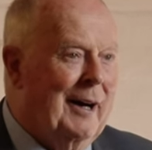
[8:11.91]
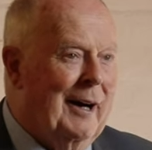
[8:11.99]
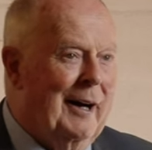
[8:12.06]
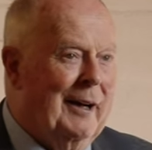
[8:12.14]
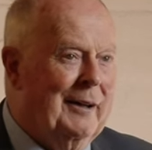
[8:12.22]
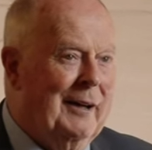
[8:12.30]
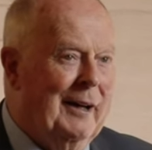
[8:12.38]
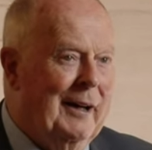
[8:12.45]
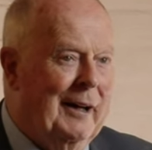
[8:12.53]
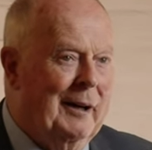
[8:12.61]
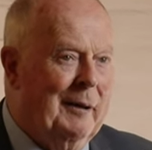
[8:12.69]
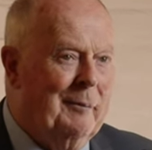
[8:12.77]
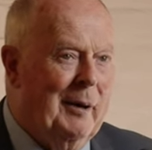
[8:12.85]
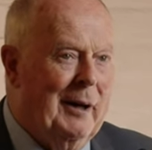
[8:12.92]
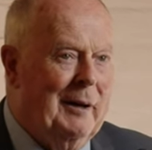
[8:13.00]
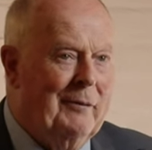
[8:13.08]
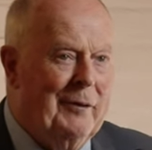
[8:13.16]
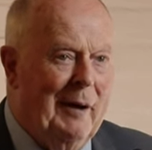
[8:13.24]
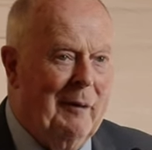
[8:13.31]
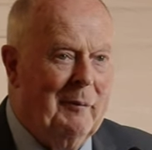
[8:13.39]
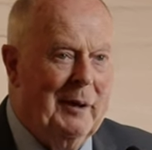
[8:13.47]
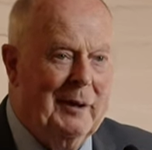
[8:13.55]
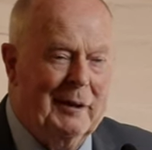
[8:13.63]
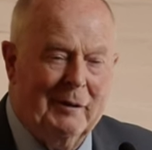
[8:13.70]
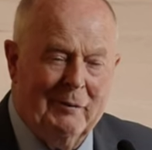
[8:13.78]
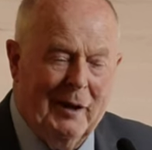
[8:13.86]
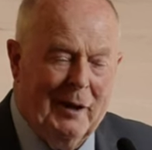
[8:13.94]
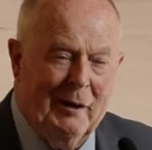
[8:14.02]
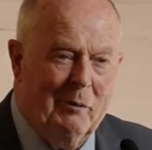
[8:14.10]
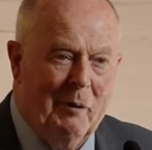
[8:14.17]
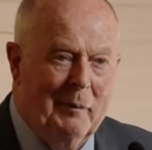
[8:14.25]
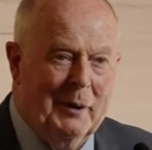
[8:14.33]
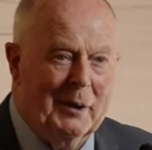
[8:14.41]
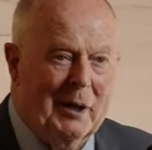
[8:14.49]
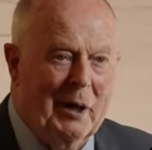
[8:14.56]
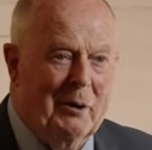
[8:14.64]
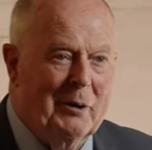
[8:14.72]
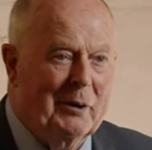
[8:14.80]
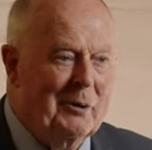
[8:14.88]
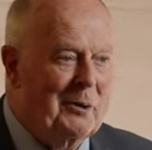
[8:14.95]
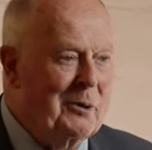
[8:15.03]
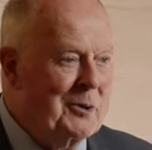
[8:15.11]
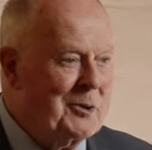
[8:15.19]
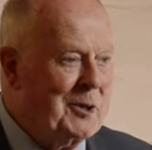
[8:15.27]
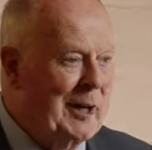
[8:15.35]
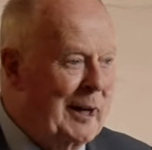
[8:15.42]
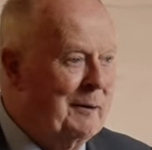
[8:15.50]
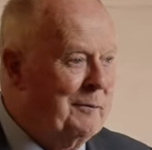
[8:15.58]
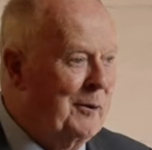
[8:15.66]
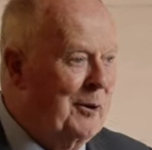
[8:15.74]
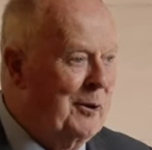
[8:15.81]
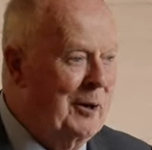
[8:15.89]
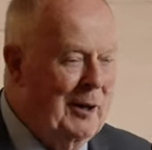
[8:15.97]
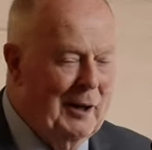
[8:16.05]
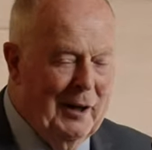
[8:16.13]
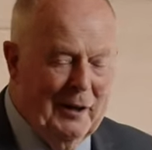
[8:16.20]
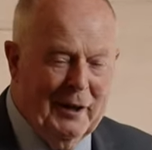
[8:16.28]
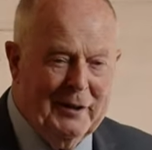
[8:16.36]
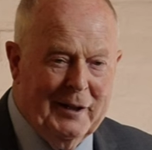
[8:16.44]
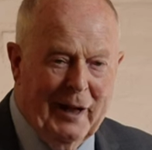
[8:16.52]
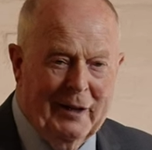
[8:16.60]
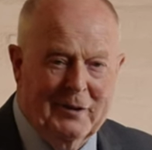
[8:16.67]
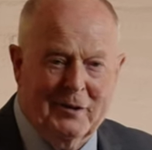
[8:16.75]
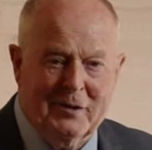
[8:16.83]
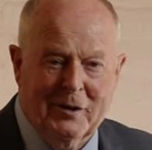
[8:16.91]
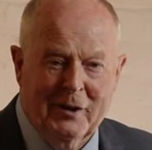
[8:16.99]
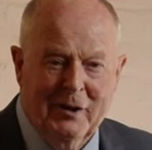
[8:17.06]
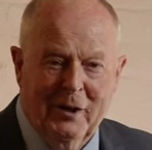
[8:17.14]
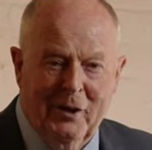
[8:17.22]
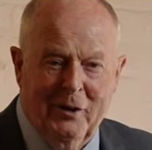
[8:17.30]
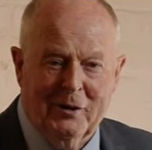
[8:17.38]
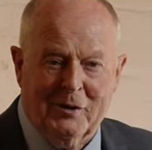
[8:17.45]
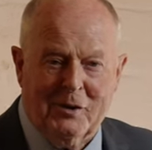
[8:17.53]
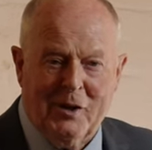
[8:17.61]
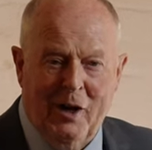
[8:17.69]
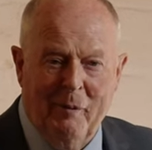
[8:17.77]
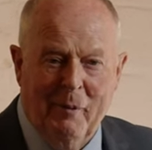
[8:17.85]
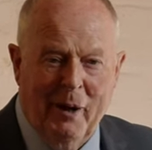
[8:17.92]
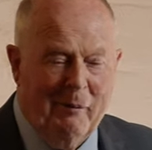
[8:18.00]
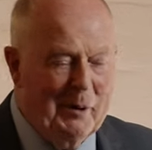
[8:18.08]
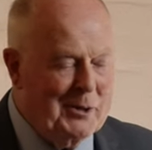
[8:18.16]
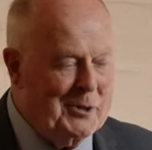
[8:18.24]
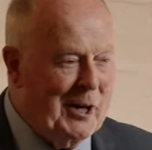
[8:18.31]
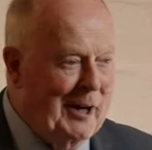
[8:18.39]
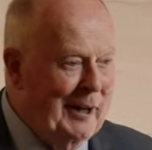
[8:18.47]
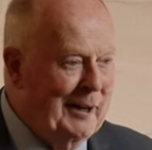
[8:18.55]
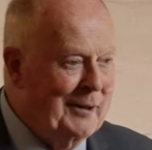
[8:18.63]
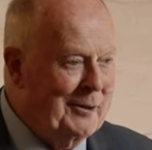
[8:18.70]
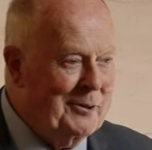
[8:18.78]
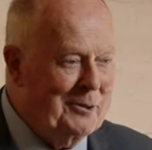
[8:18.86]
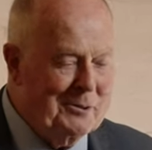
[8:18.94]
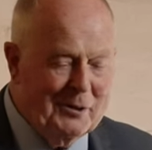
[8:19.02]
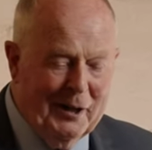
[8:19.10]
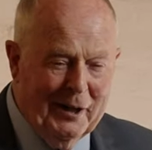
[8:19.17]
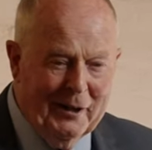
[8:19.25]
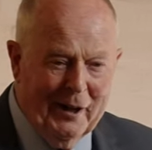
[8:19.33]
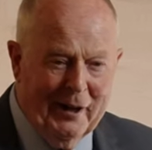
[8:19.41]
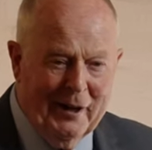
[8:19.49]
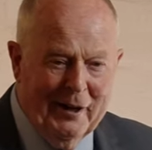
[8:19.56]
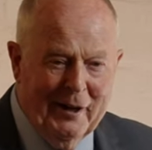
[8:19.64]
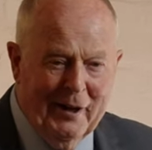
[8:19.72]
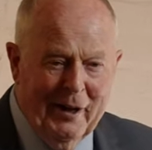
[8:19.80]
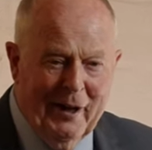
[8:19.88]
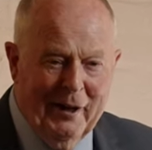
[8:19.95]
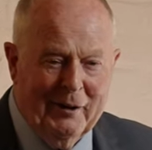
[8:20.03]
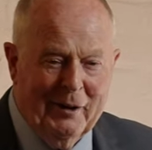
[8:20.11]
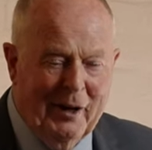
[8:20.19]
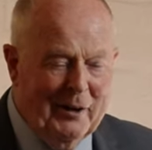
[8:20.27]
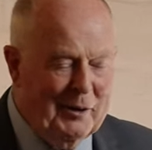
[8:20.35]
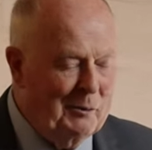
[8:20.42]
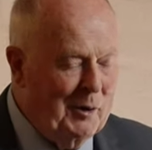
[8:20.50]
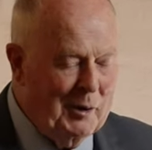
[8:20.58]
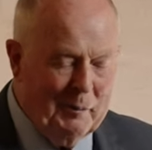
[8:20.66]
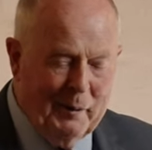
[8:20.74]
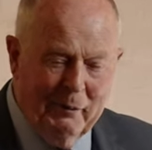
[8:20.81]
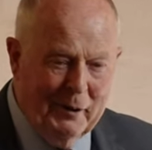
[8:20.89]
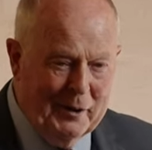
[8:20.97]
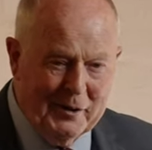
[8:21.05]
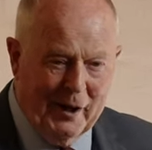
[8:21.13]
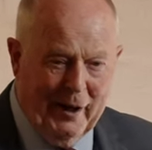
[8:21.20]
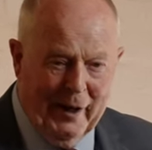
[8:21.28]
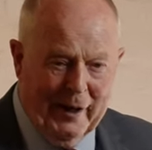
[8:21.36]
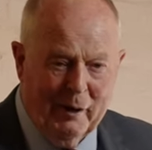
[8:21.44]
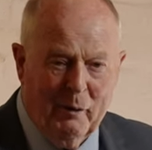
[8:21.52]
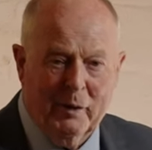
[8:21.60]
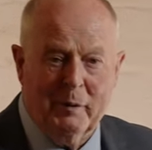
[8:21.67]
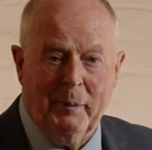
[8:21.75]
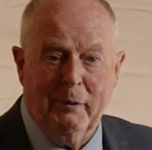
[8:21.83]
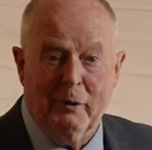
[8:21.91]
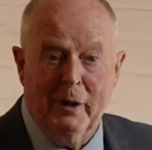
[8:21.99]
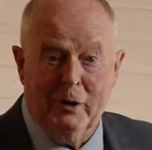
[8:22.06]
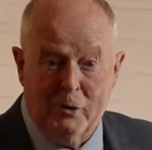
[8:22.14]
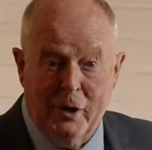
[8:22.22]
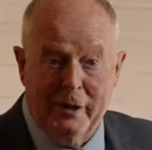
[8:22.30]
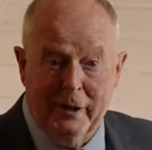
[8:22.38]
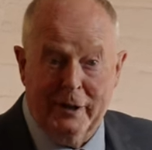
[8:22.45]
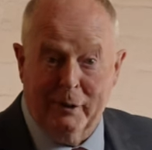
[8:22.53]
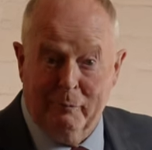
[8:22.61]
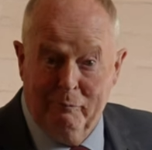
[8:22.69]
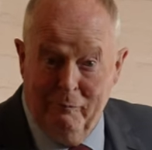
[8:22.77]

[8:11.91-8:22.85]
And my family didn't really want me to go. They're all scared for dad's, by the time I retired, oh dear, I don't want to be retired. I want to be retreaded.